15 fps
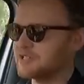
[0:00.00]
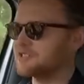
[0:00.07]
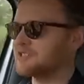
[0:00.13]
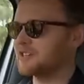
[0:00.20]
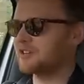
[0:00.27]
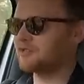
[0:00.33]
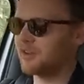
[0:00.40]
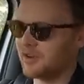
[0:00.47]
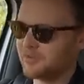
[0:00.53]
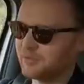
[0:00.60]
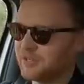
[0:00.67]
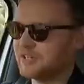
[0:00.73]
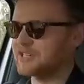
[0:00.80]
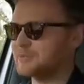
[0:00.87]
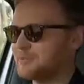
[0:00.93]
It's
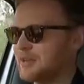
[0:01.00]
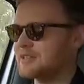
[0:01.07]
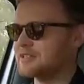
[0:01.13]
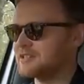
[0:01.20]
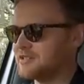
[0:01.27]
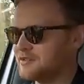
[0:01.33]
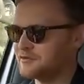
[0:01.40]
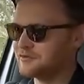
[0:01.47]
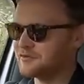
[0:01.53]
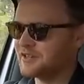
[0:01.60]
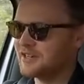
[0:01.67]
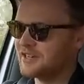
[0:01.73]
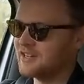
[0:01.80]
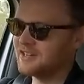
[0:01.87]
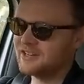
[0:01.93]
incredibly expensive,
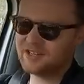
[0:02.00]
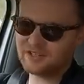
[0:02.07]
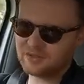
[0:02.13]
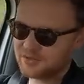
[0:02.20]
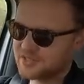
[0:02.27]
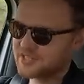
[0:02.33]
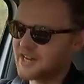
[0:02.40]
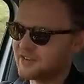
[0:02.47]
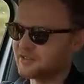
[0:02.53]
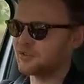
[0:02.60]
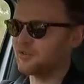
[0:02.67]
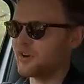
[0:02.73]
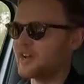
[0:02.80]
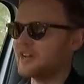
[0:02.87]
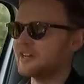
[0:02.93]
it'll
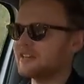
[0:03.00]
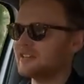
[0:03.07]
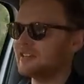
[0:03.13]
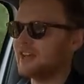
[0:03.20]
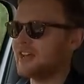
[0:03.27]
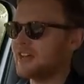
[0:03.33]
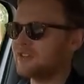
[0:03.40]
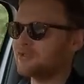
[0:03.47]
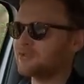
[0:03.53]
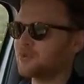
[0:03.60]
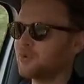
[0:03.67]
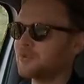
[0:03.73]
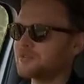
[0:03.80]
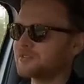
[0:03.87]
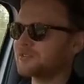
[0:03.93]
sound great, and of
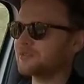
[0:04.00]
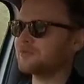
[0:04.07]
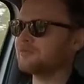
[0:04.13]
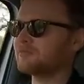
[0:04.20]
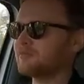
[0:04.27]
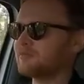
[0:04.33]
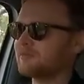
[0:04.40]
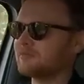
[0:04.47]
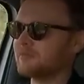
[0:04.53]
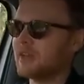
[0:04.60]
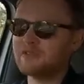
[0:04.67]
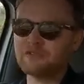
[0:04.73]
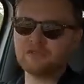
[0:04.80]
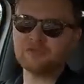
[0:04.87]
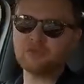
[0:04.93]
course
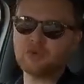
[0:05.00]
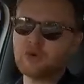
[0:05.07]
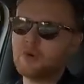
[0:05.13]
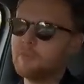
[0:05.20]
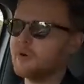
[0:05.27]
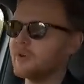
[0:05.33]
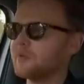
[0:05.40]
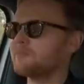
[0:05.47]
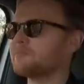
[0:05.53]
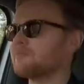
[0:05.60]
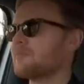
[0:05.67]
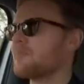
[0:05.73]
everyone will want one.